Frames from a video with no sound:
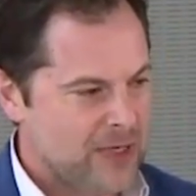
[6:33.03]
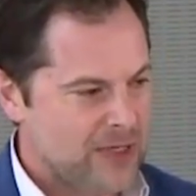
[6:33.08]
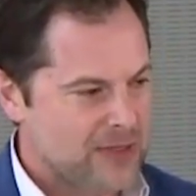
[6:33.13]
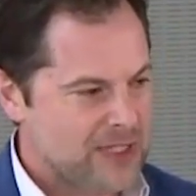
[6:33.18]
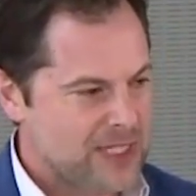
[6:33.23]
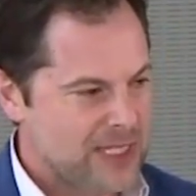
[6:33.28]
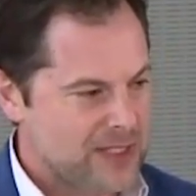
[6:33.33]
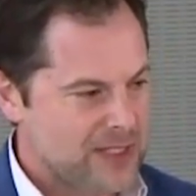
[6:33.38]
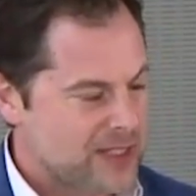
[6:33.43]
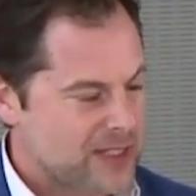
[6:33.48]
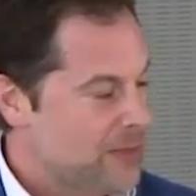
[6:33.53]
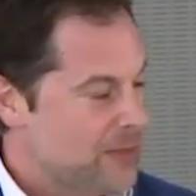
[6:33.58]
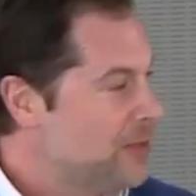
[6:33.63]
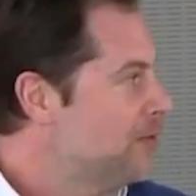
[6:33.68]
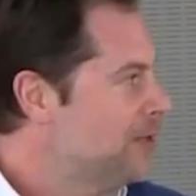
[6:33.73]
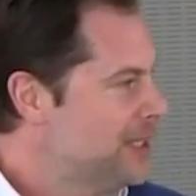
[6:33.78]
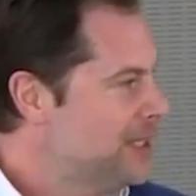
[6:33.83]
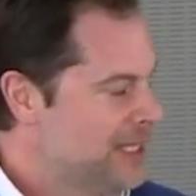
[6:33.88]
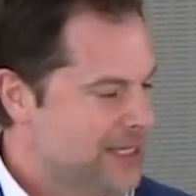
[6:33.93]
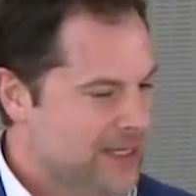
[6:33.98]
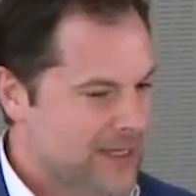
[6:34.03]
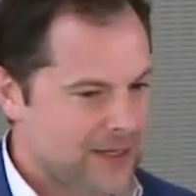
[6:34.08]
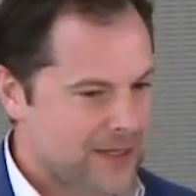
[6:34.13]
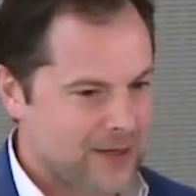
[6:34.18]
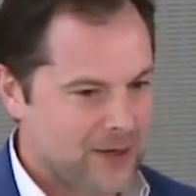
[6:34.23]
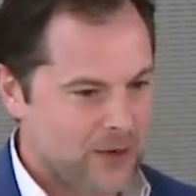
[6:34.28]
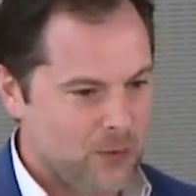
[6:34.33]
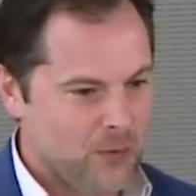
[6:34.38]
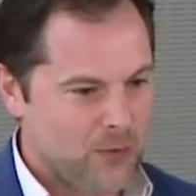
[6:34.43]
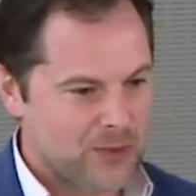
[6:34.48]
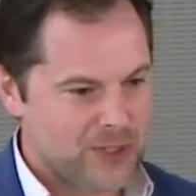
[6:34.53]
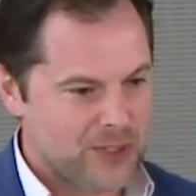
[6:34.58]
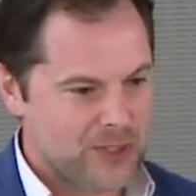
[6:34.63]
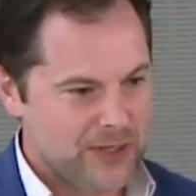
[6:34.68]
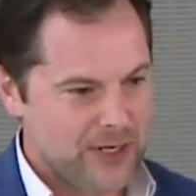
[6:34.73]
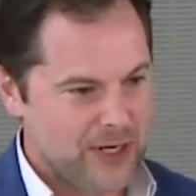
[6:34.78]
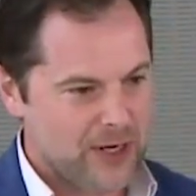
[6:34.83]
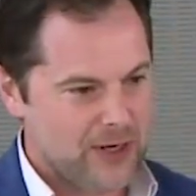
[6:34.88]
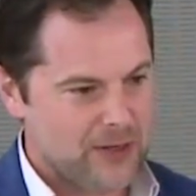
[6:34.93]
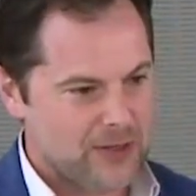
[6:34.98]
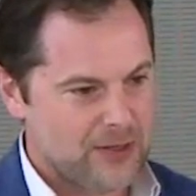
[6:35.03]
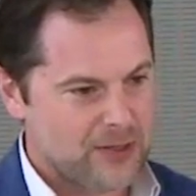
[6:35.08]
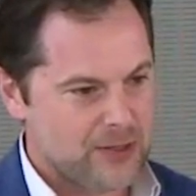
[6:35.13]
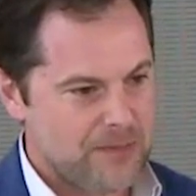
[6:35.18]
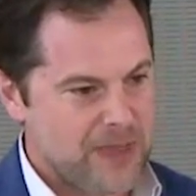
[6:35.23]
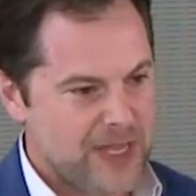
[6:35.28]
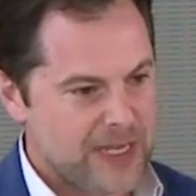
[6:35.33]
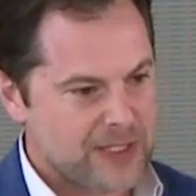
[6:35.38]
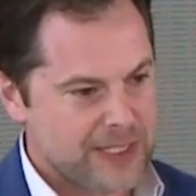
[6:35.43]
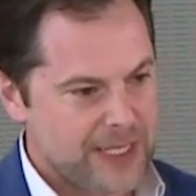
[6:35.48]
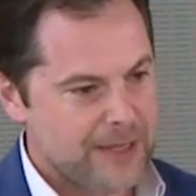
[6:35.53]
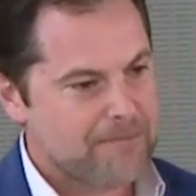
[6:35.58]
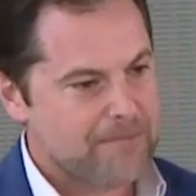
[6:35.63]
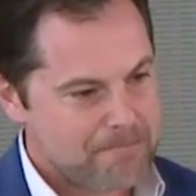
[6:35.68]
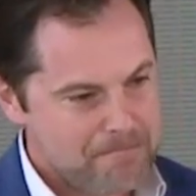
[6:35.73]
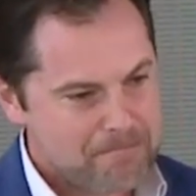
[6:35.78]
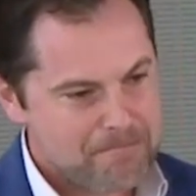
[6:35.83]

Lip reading: and see some of you at the awards dinner here. So thanks again.